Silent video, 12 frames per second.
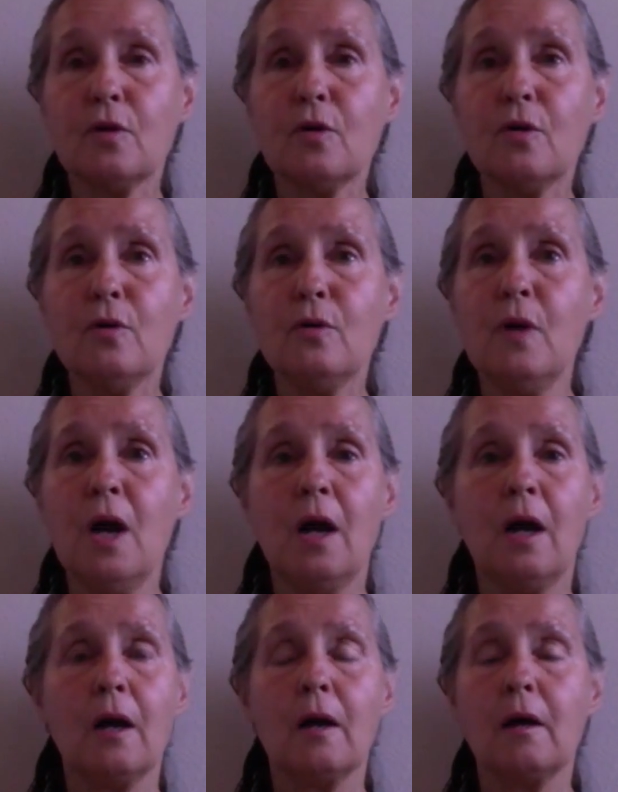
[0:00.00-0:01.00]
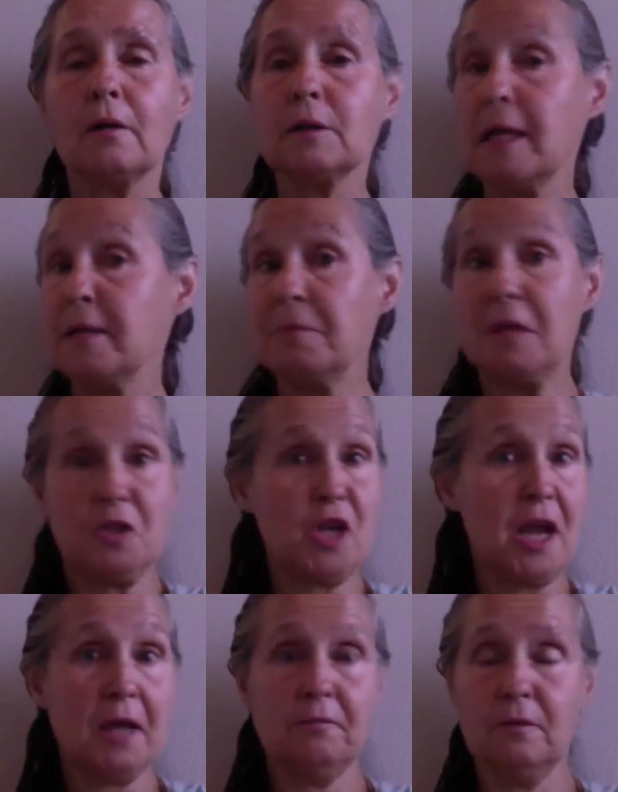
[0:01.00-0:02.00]
who claimed that she
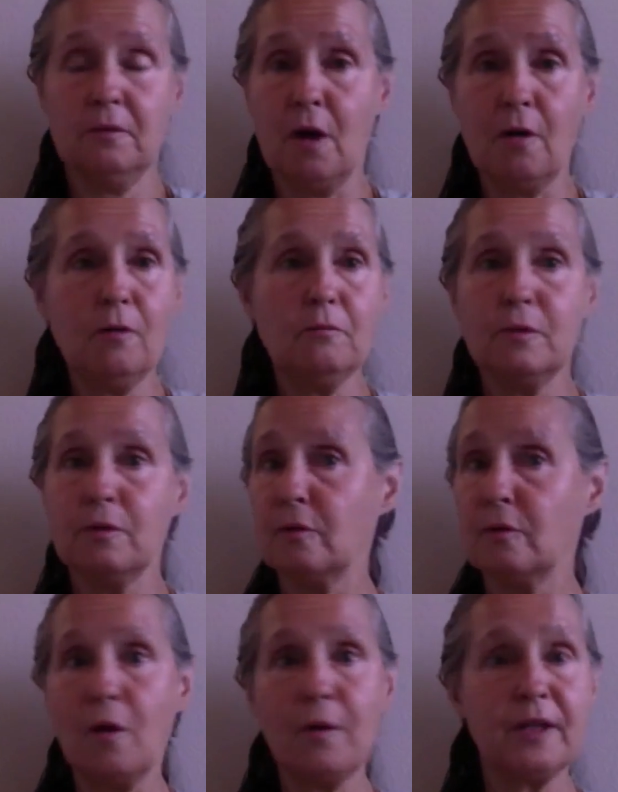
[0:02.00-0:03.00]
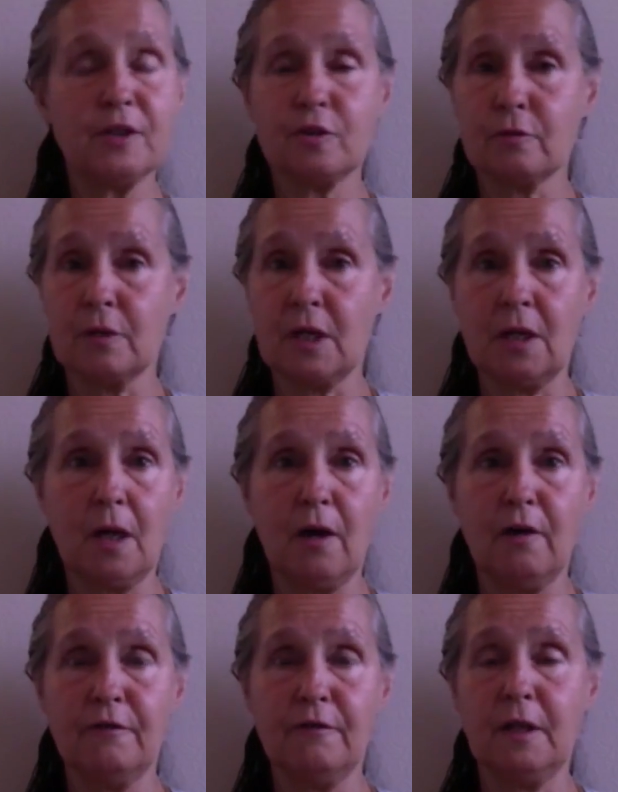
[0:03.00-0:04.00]
had no history
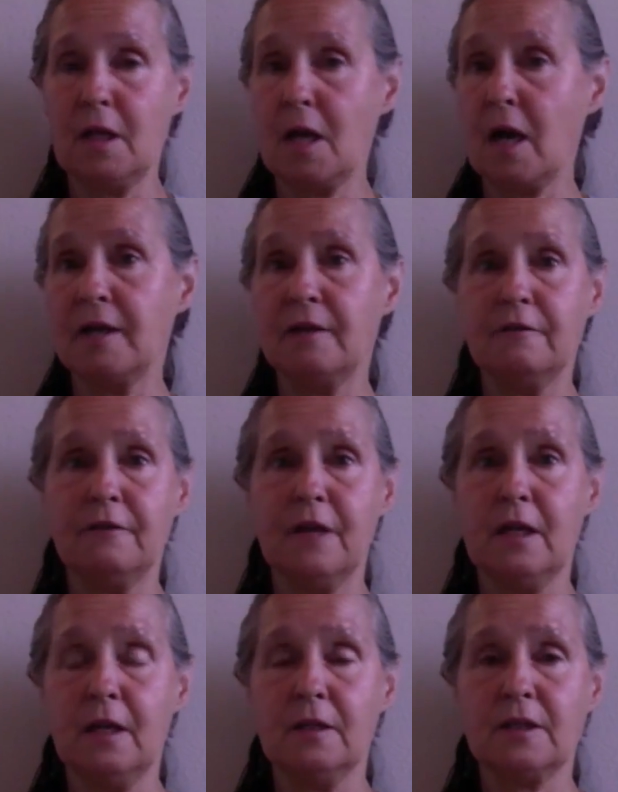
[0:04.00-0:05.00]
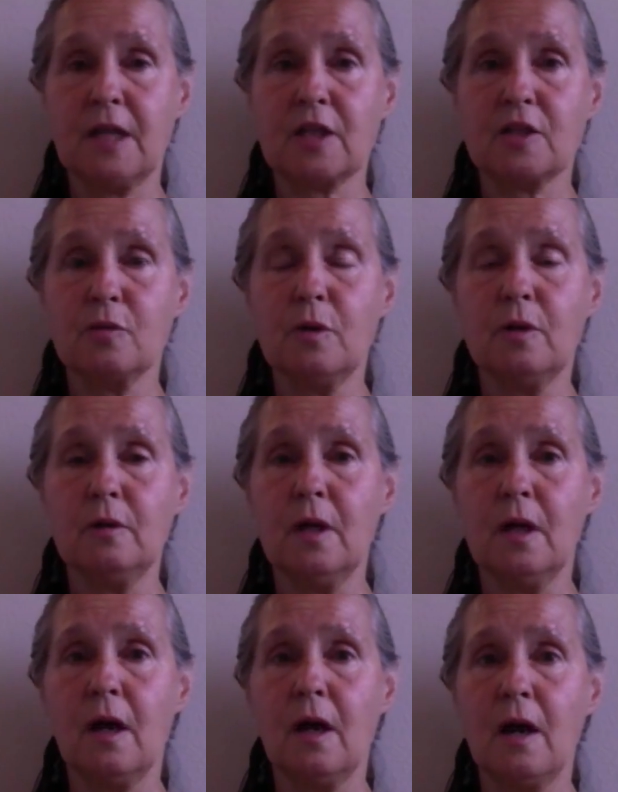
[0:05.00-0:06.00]
of any kind of sexual
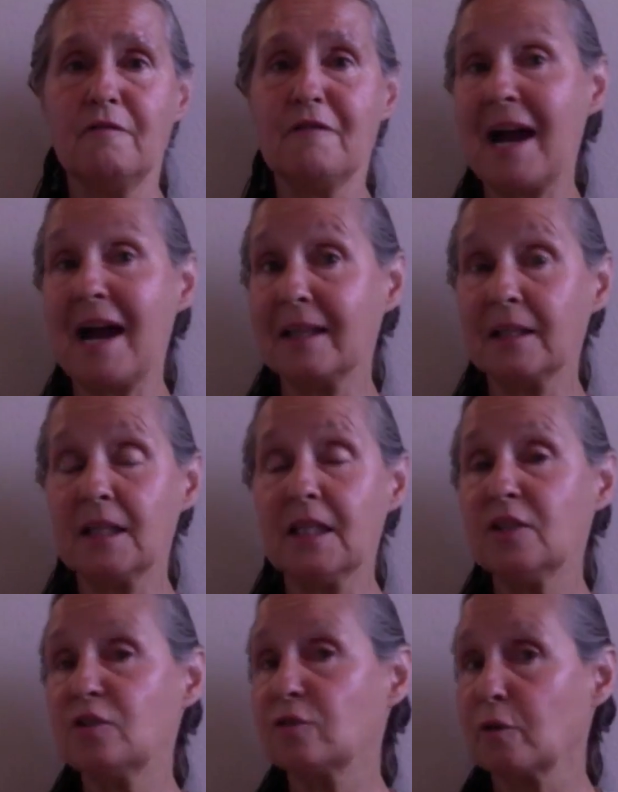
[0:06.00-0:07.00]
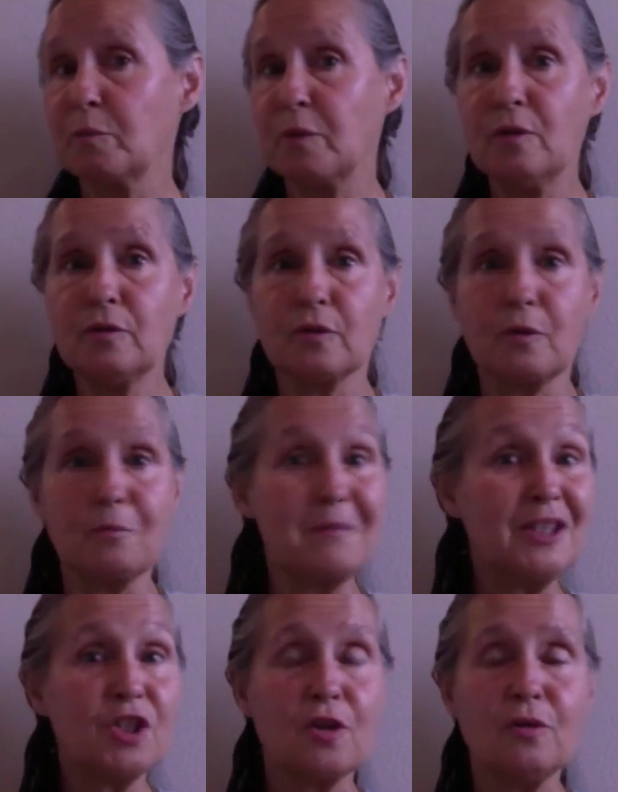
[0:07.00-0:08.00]
violence or abuse or
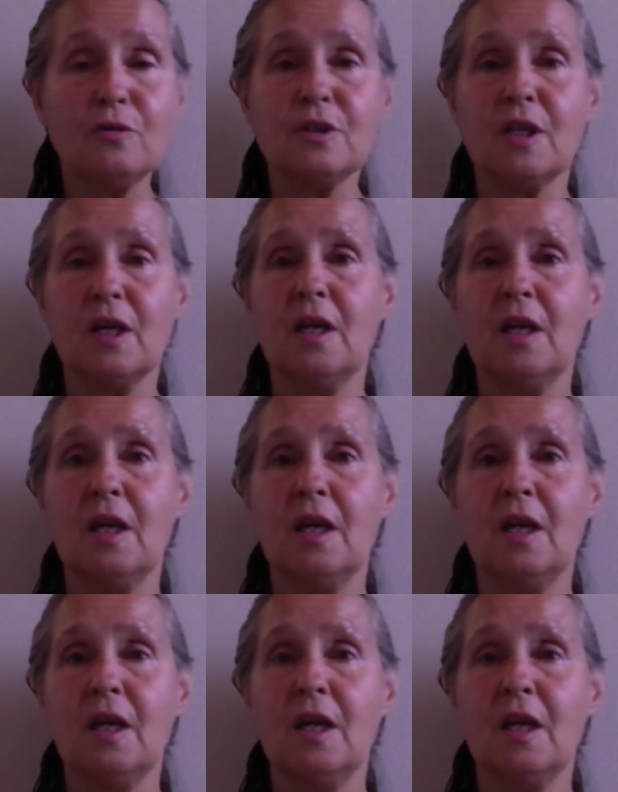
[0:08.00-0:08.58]
misuse.